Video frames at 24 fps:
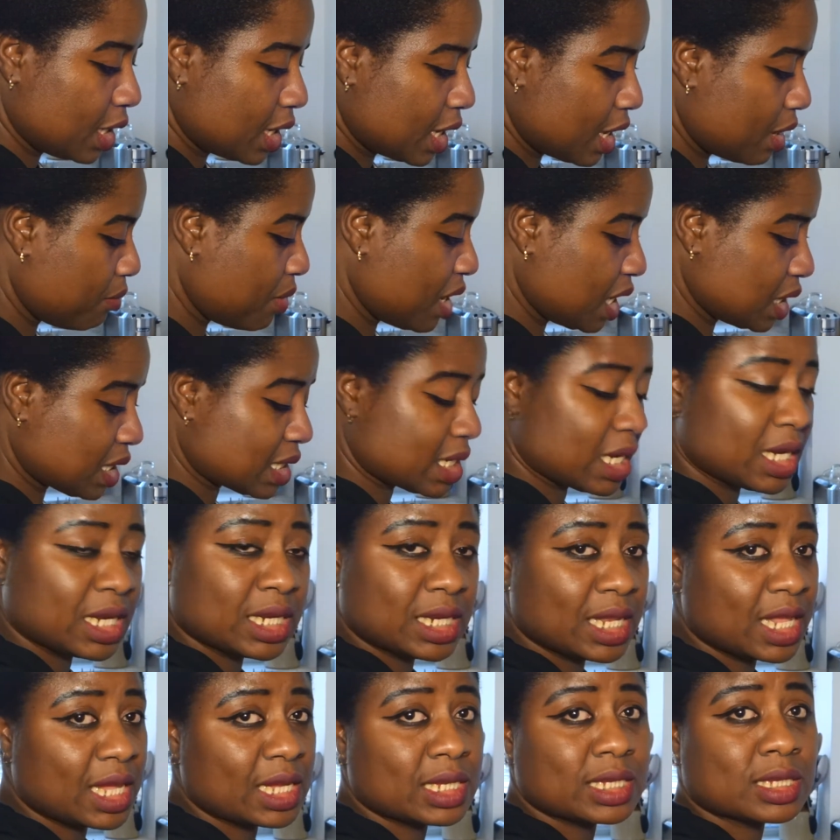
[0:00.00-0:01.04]
And basically
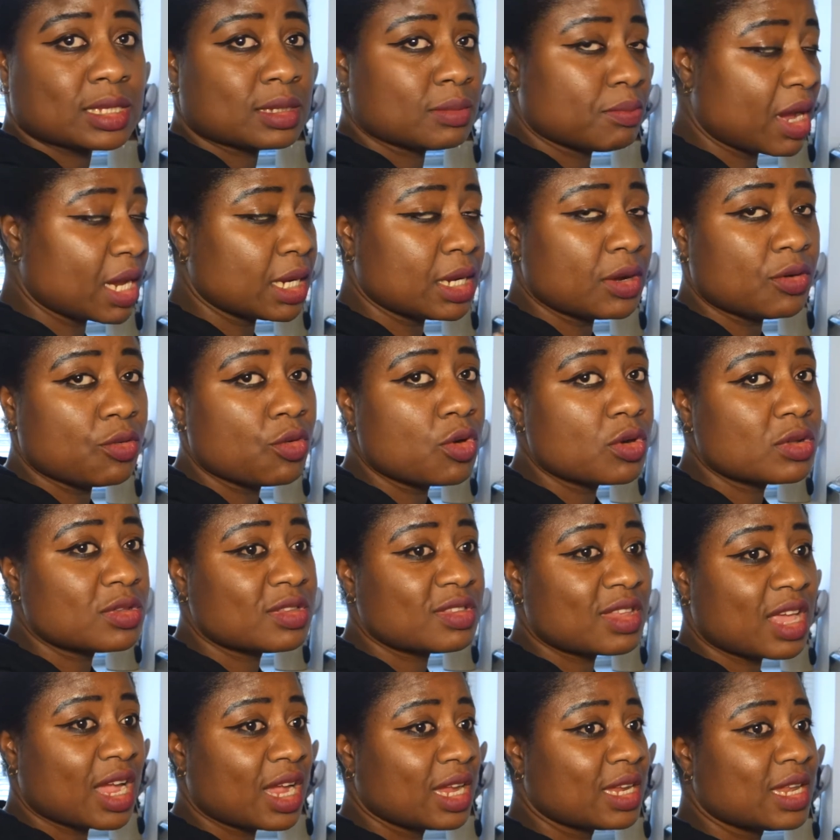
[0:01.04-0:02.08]
this, by the
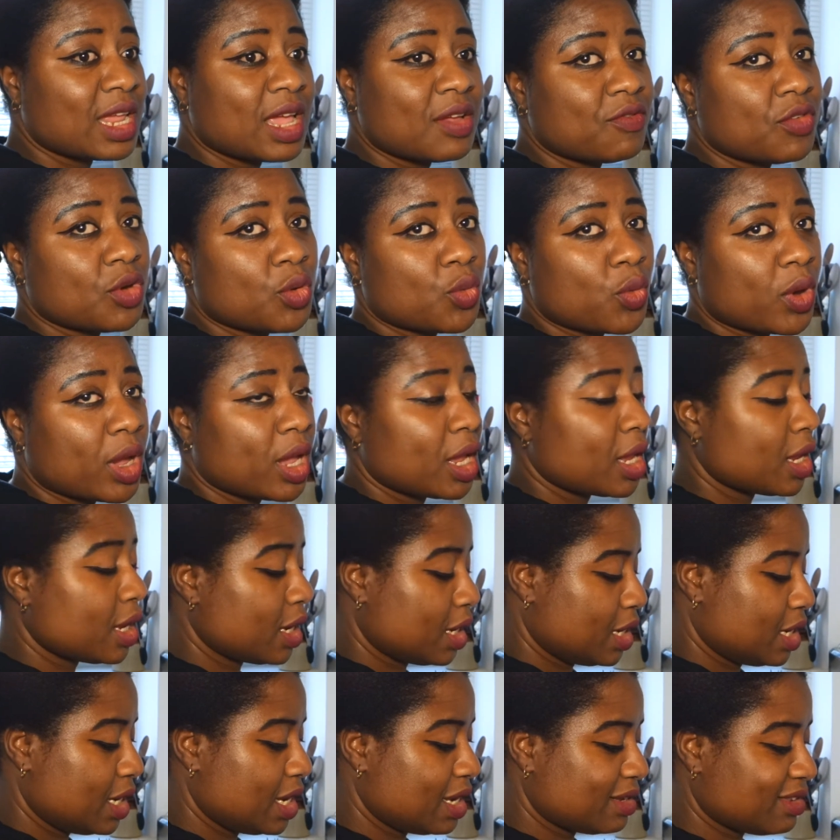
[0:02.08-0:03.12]
roadside everywhere,
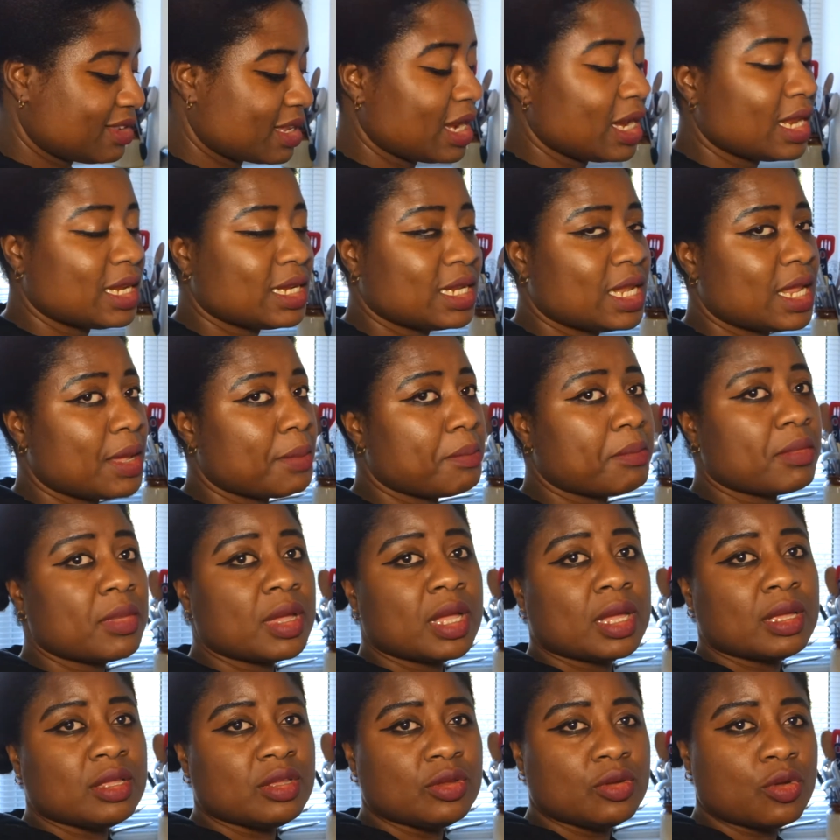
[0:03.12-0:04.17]
they're selling them,
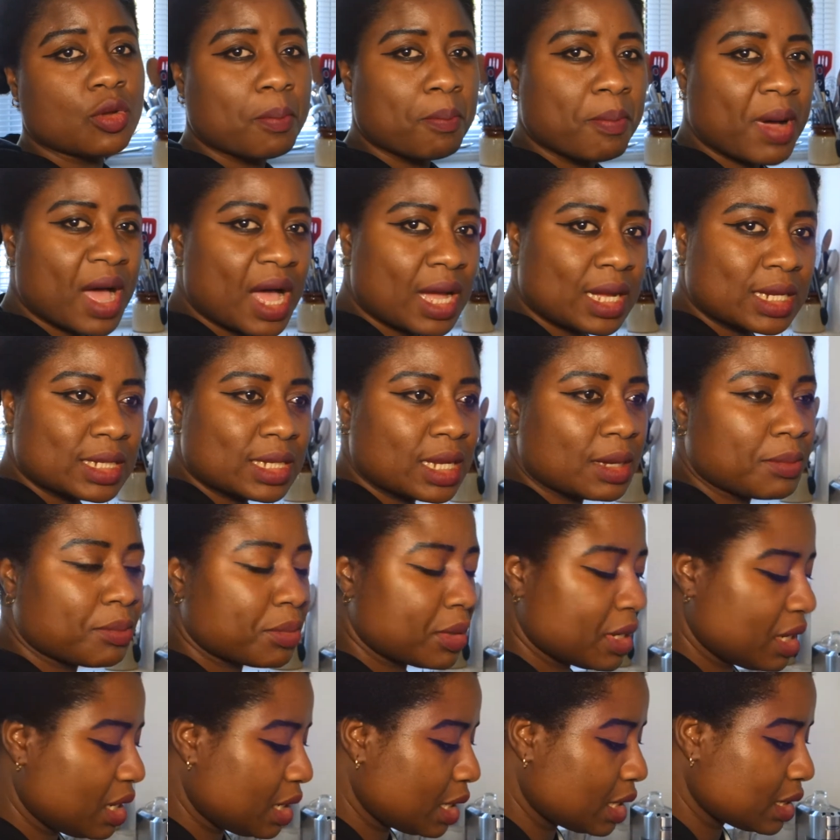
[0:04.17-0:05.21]
you know, bagged up
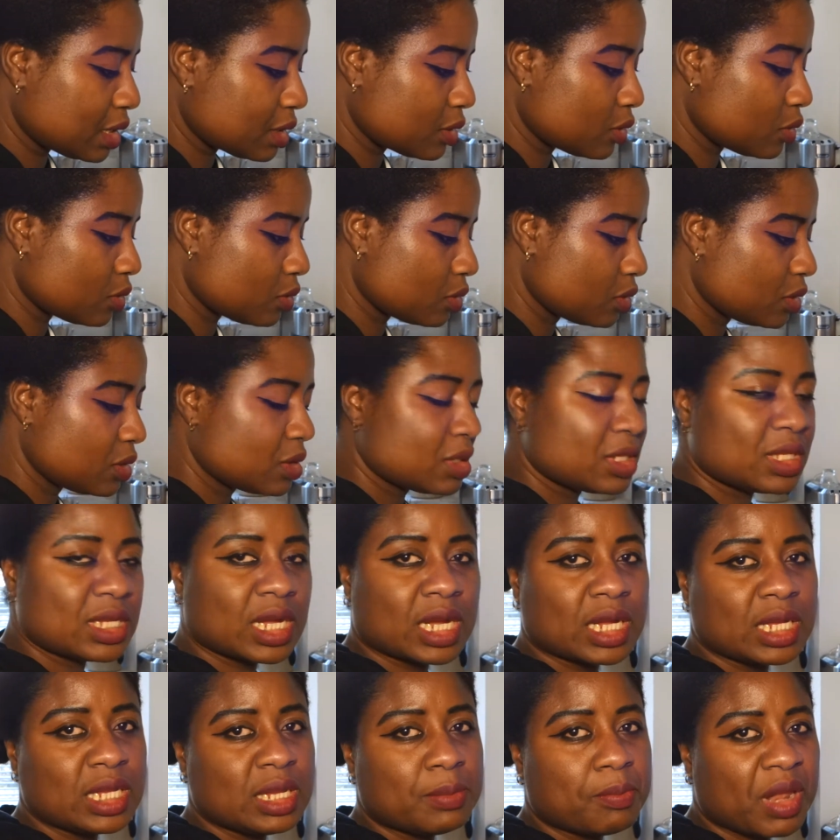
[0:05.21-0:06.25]
in little
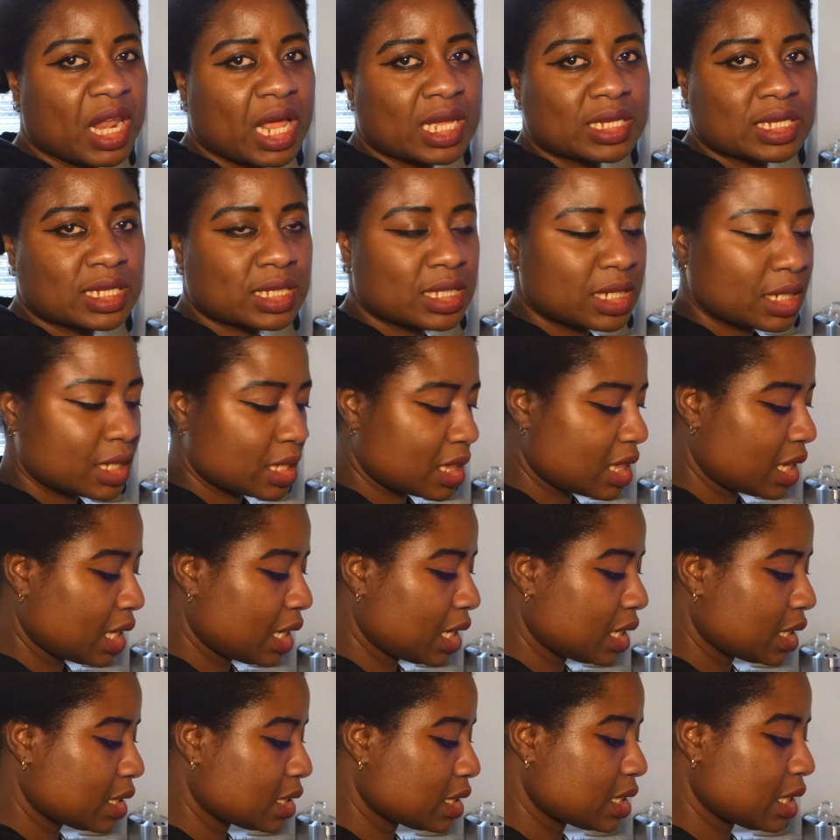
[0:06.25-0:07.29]
tiny plastic
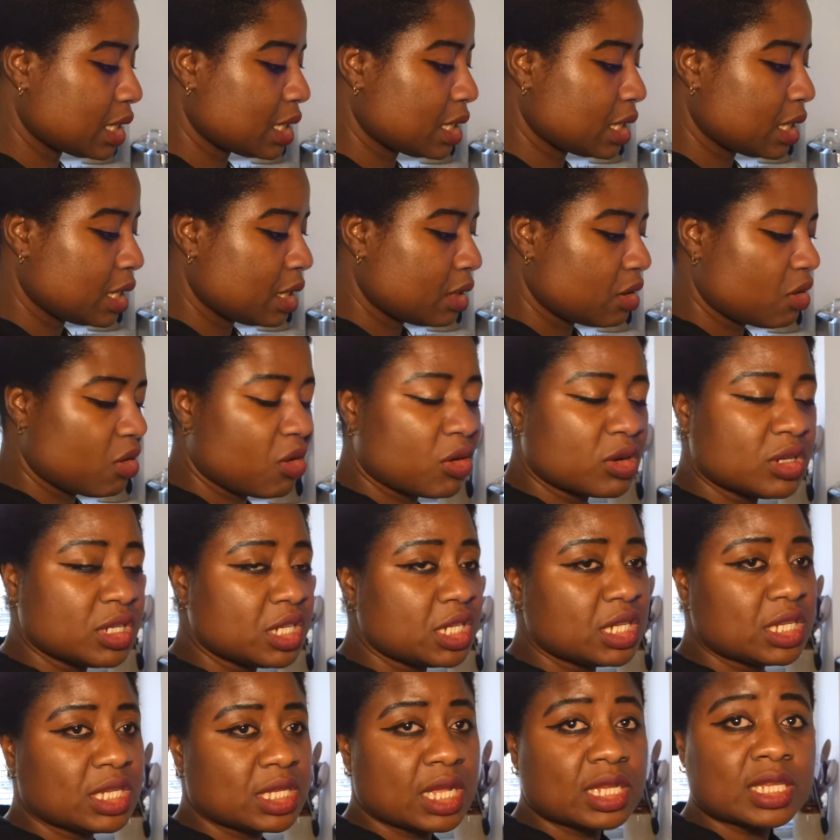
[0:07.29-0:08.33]
things, and or
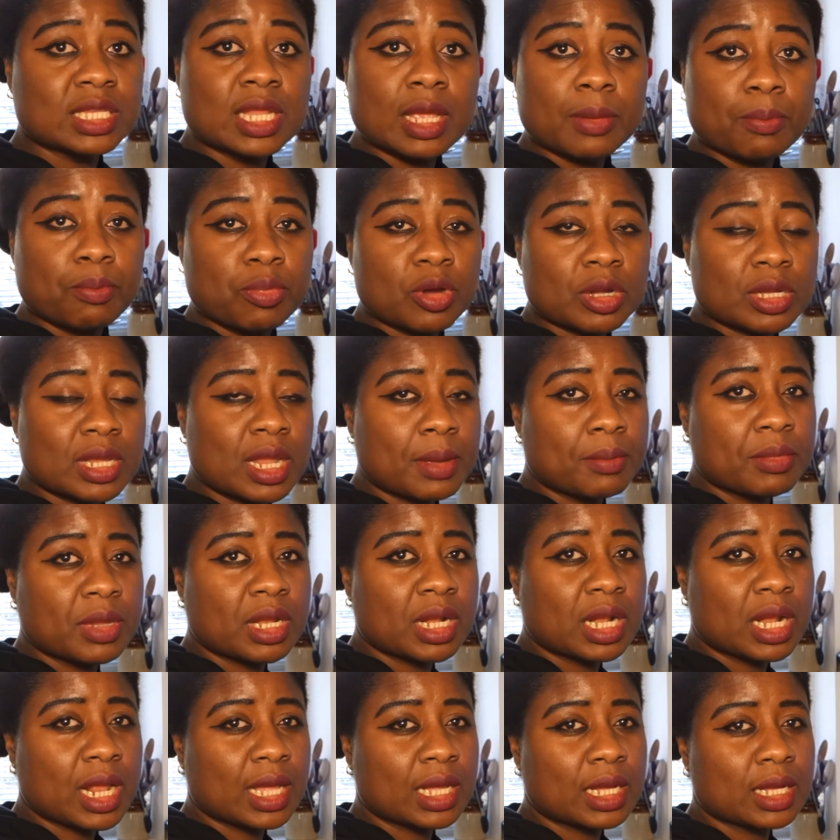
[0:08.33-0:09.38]
these days they put them
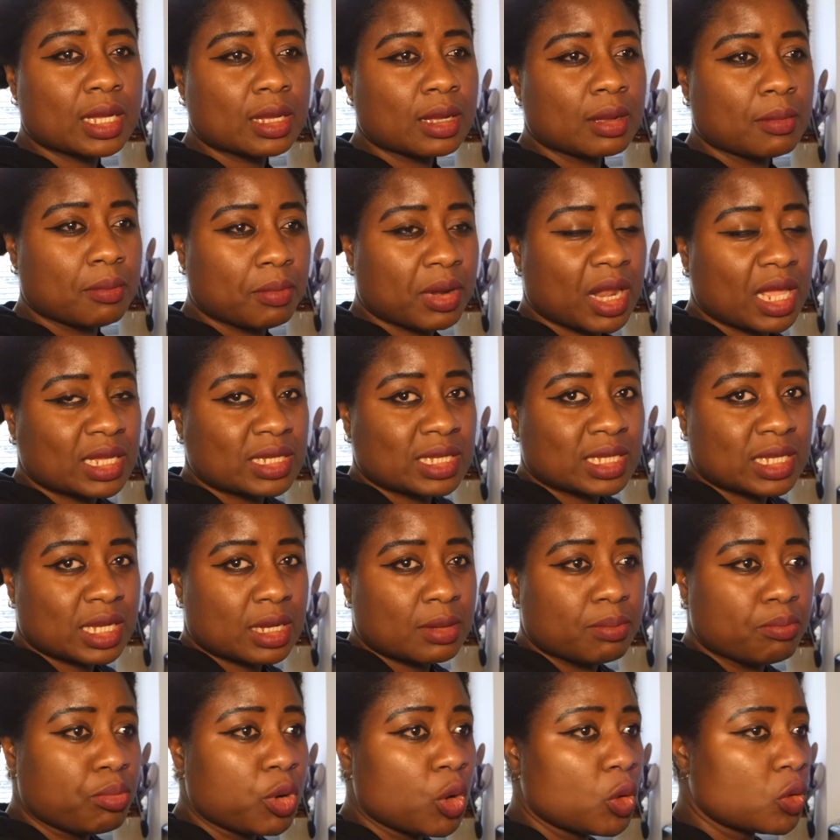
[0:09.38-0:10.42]
in like
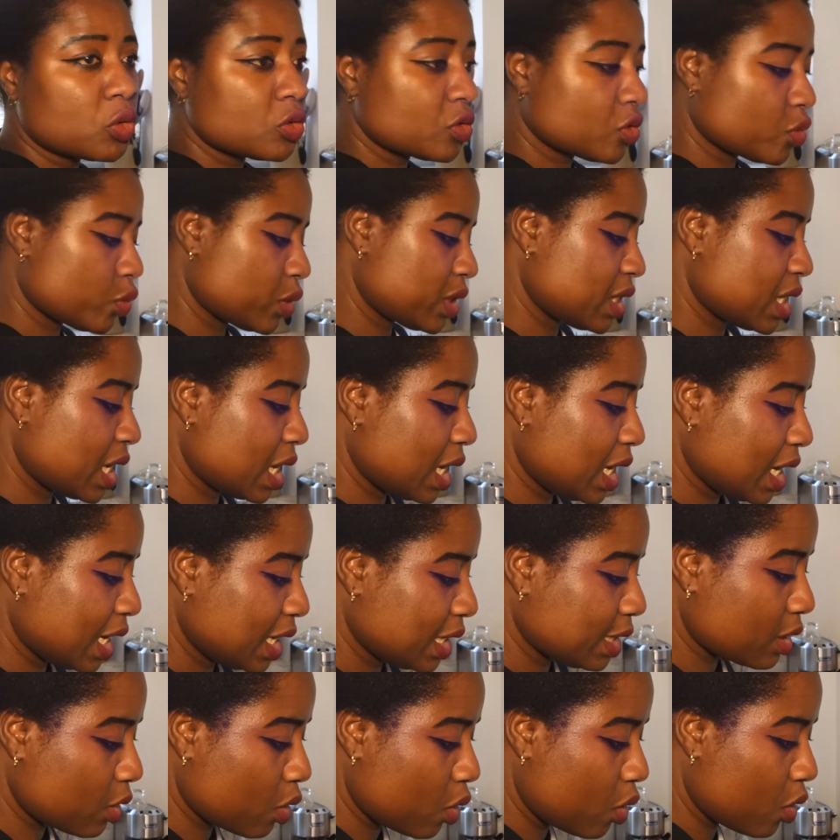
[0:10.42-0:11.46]
plastic bowls with a
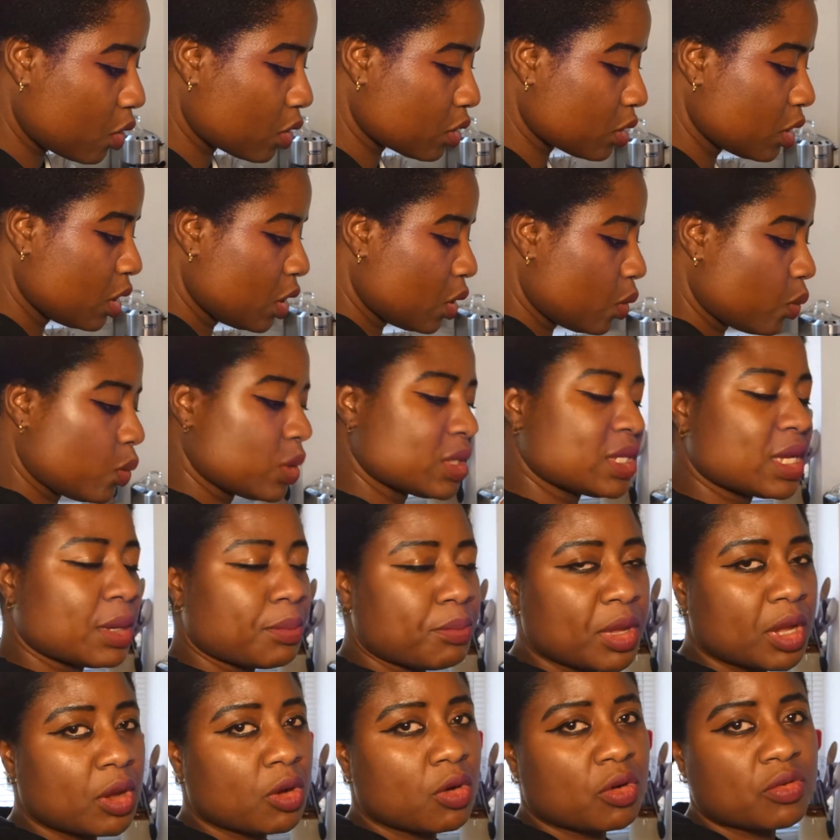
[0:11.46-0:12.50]
lid on, with a
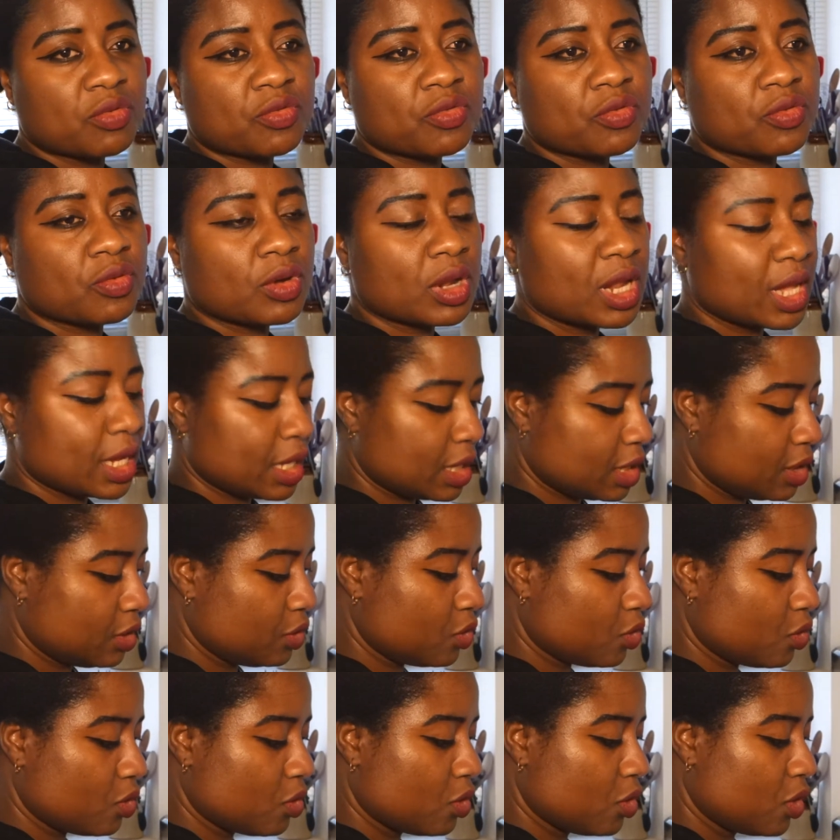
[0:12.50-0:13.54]
bit of like, you
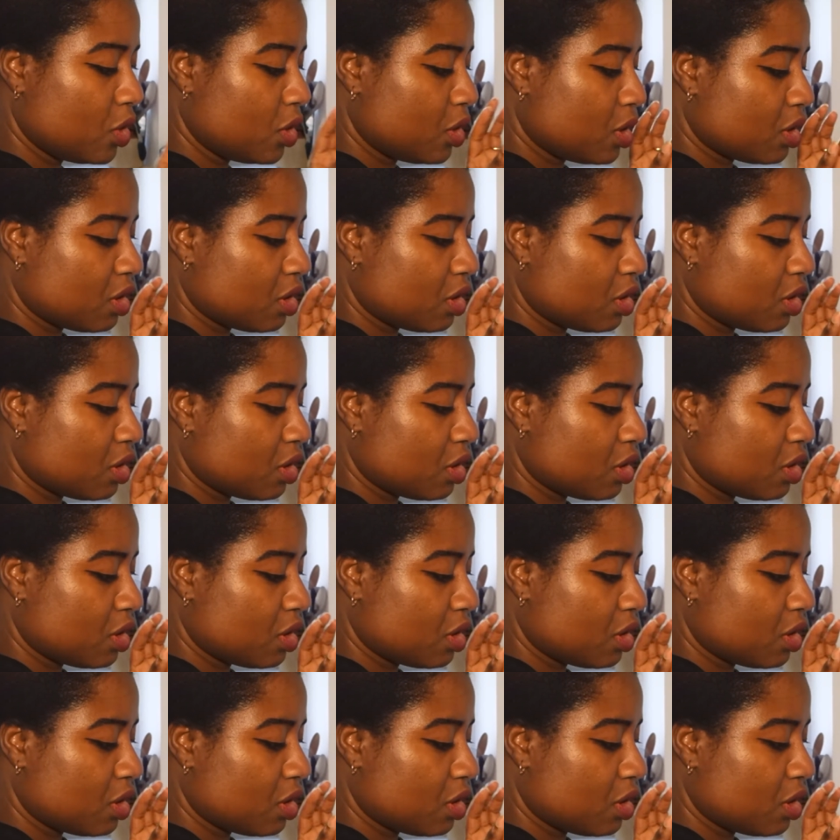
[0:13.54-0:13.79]
know,